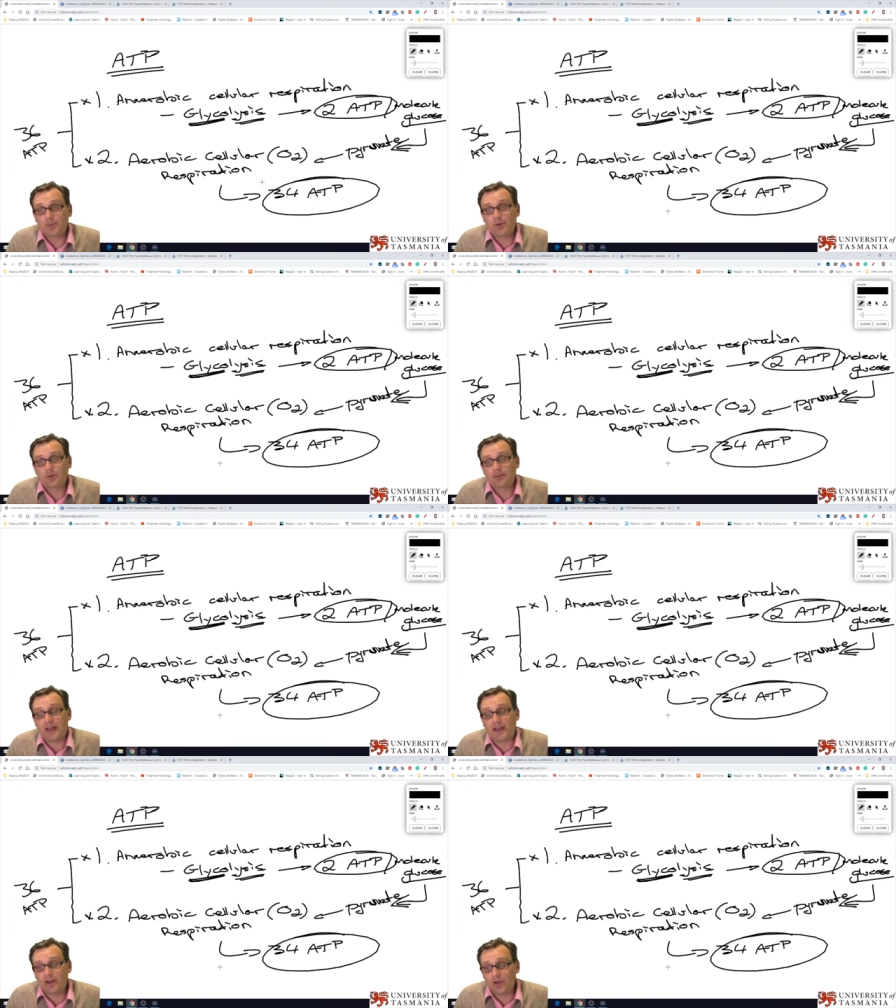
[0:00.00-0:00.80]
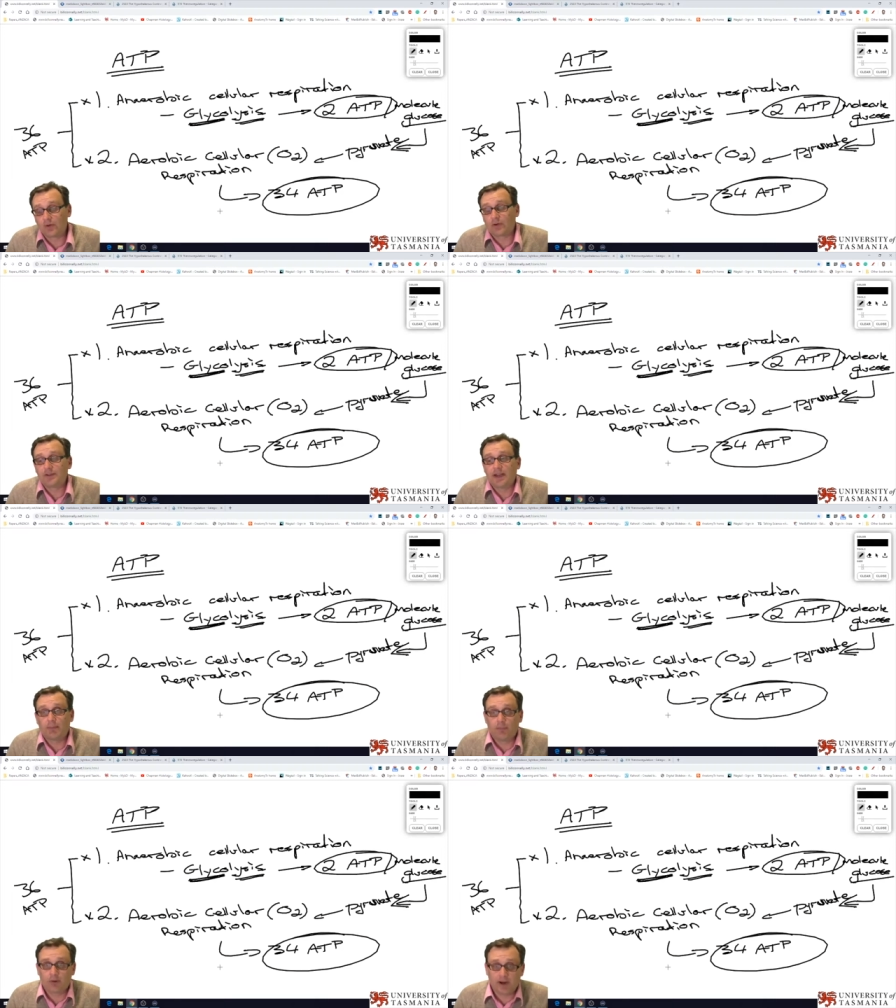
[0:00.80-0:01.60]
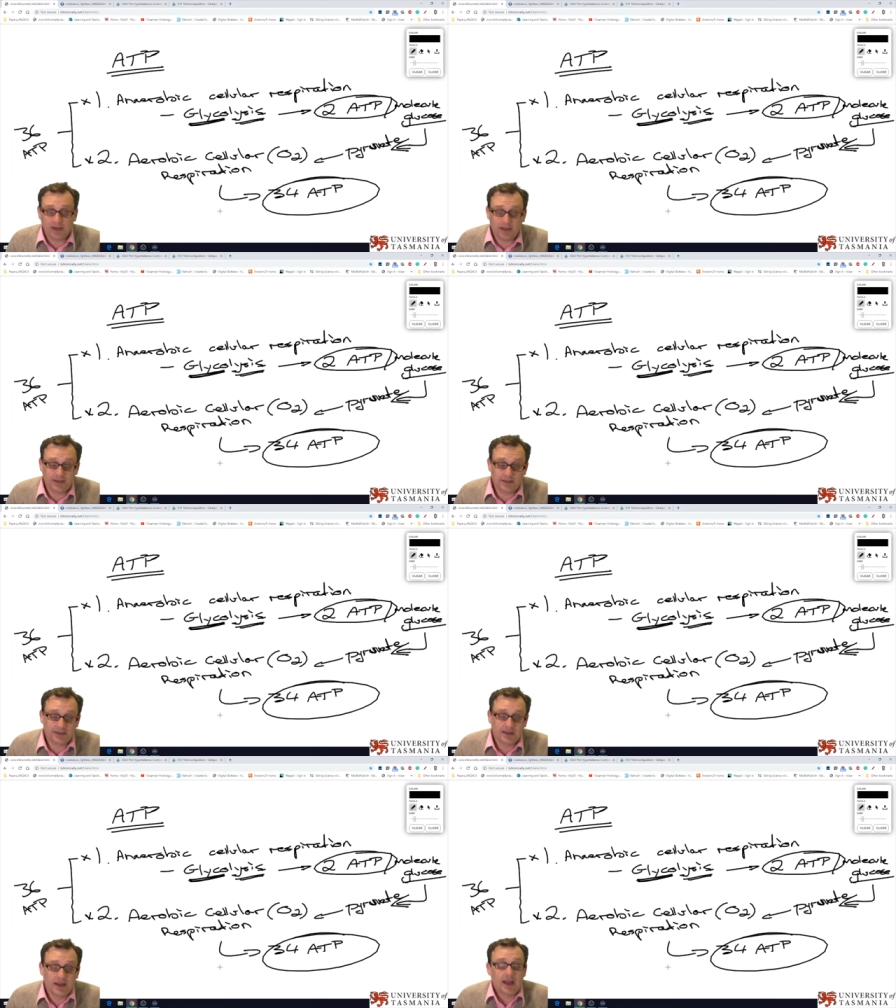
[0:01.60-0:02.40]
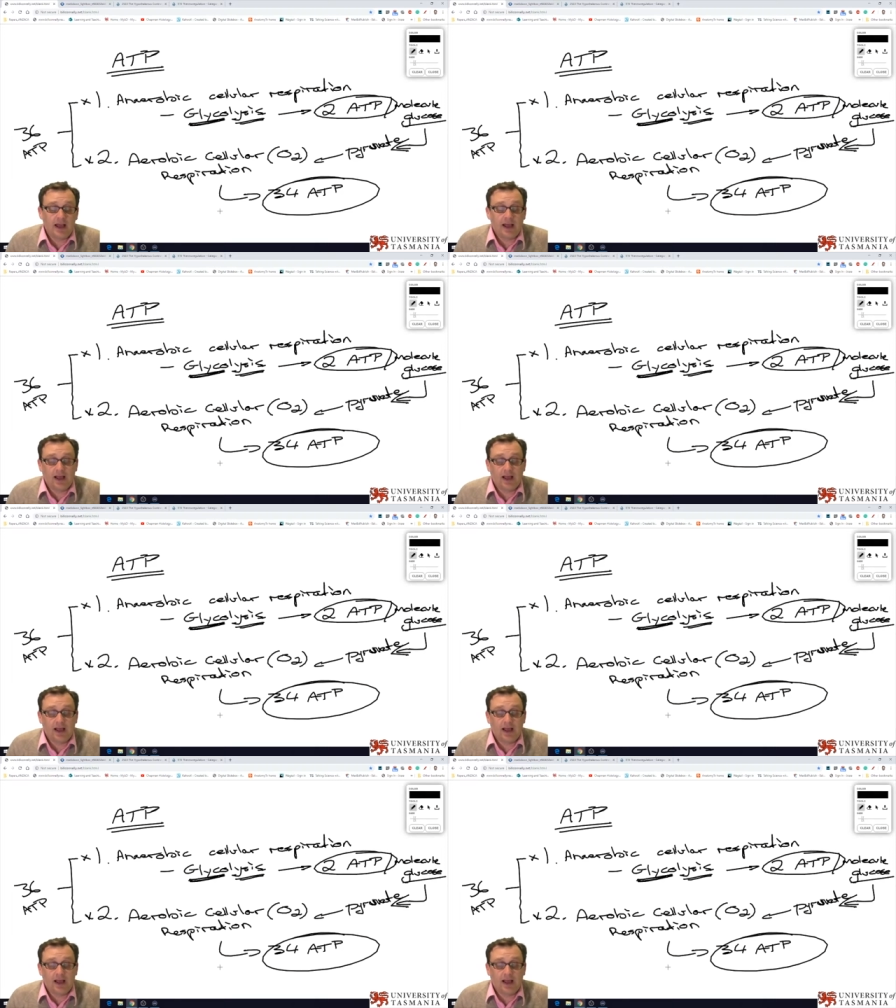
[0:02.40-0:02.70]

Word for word: And that's because our mm-hmm. neurons, our brains,